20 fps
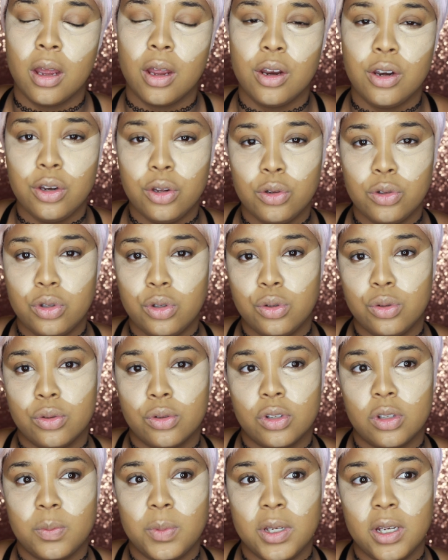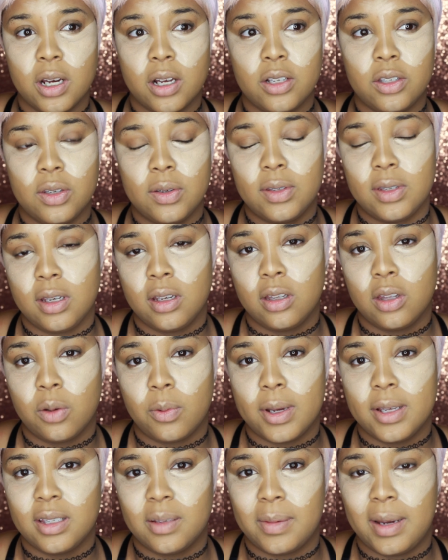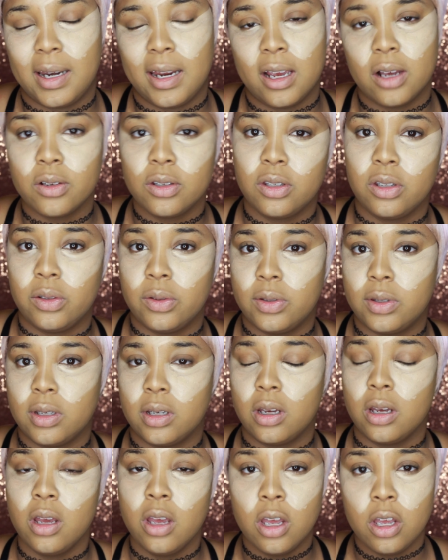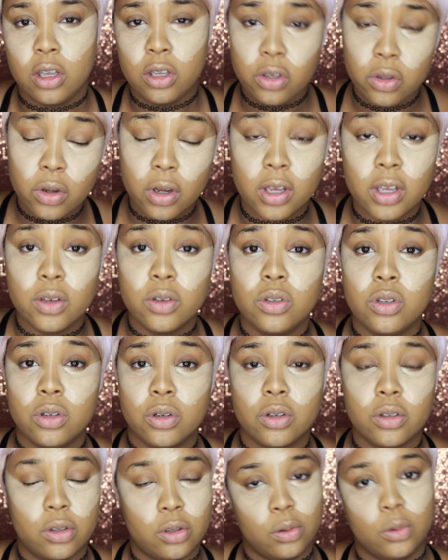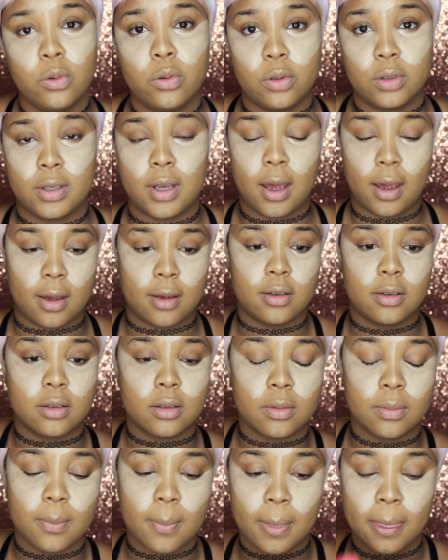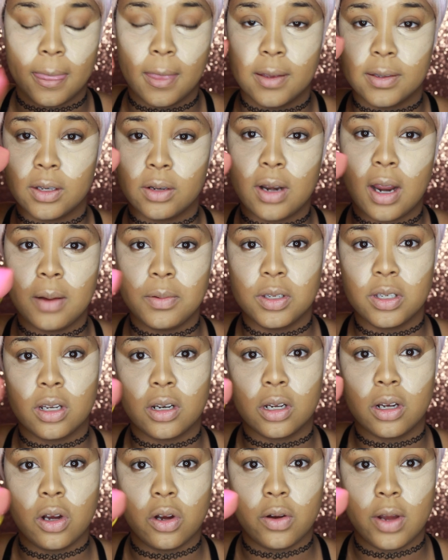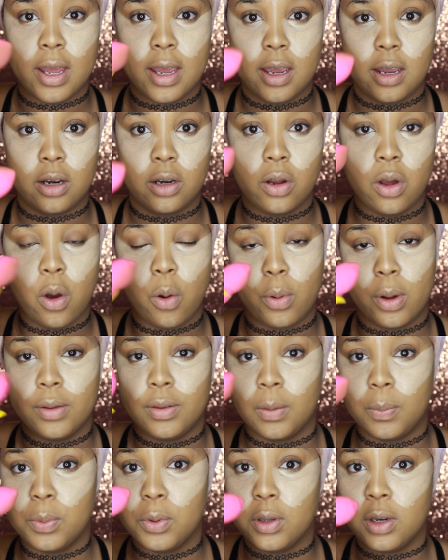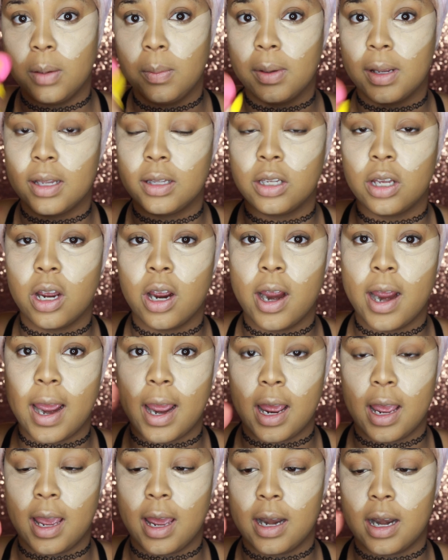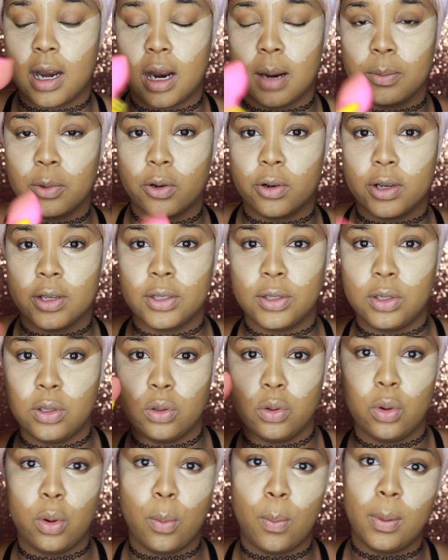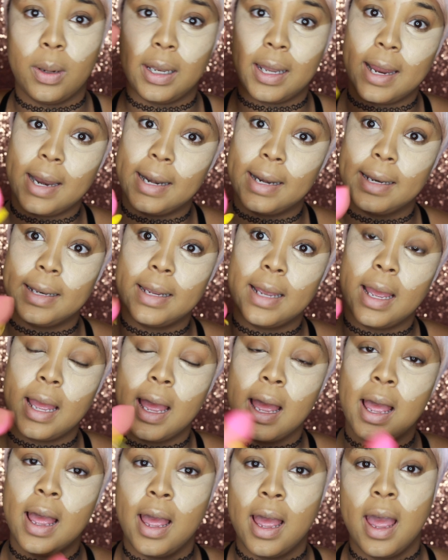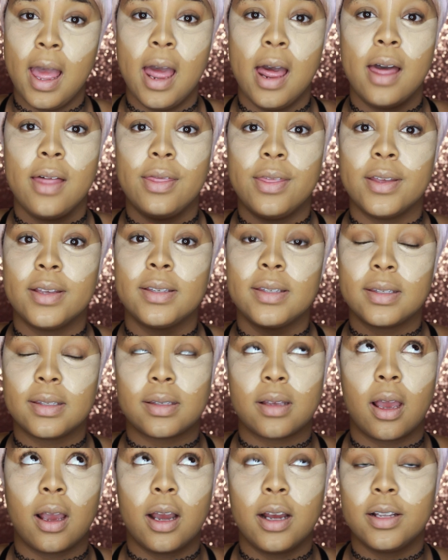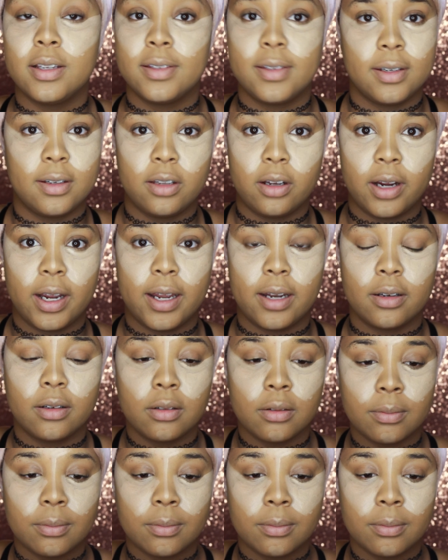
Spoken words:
new tools because you've seen the way somebody else used it. You could use your tools, guys. So now I'm just going to go in with the beauty blender and I'm going to blend this concealer in.